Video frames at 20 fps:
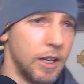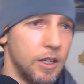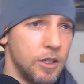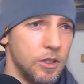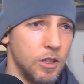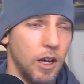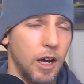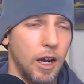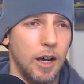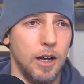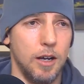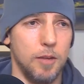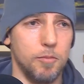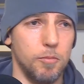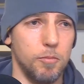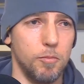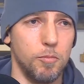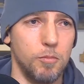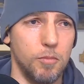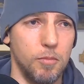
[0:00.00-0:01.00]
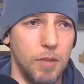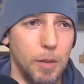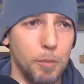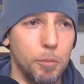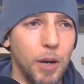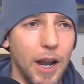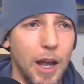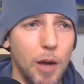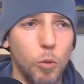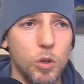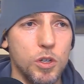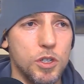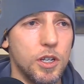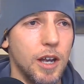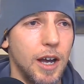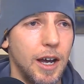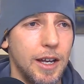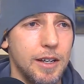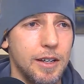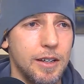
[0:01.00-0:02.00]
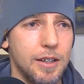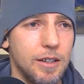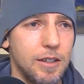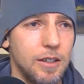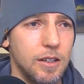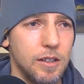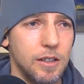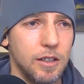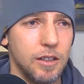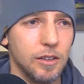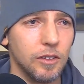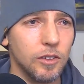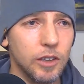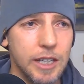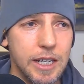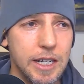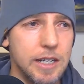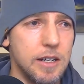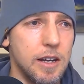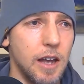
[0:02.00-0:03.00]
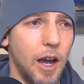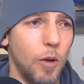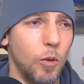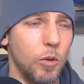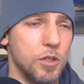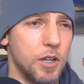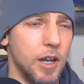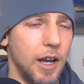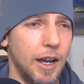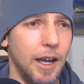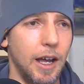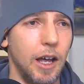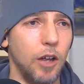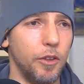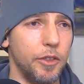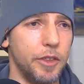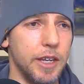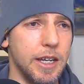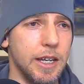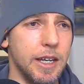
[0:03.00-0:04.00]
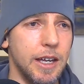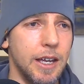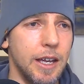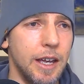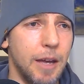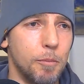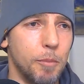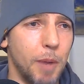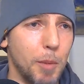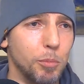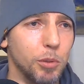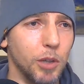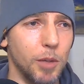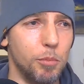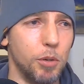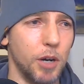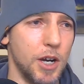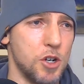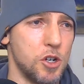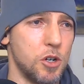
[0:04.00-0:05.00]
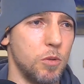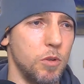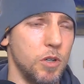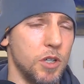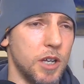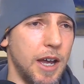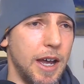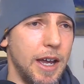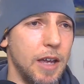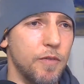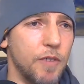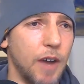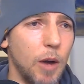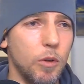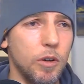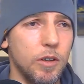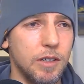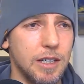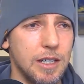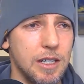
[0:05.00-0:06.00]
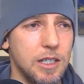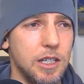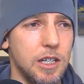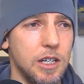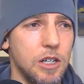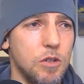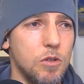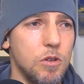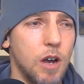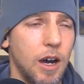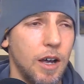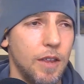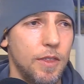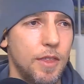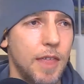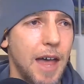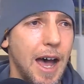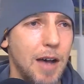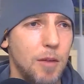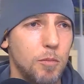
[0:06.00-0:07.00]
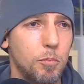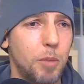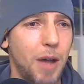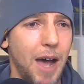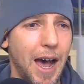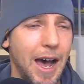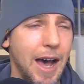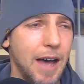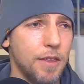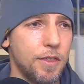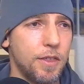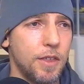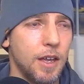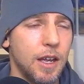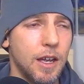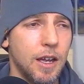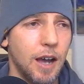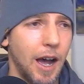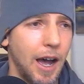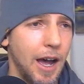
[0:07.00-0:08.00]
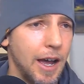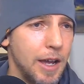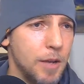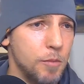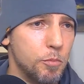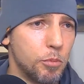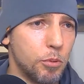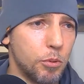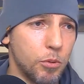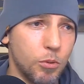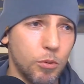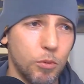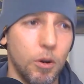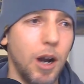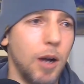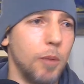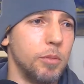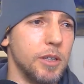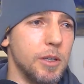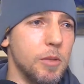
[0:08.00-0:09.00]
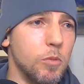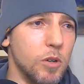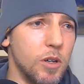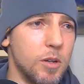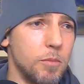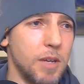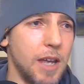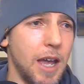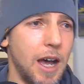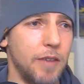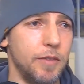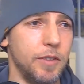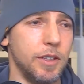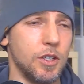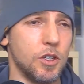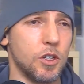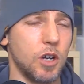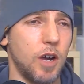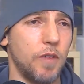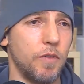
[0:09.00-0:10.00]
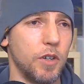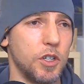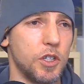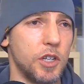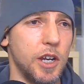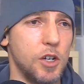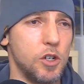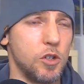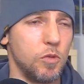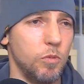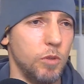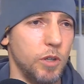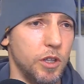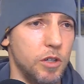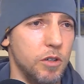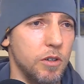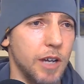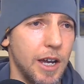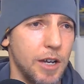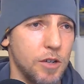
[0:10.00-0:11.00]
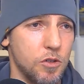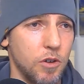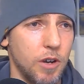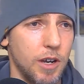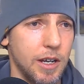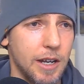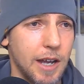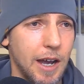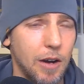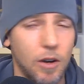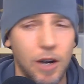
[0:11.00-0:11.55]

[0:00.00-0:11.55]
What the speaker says: But I was not lean. I was not healthy. My blood pressure was high. If I would have continued on that path, I probably wouldn't be having this conversation with you guys right now.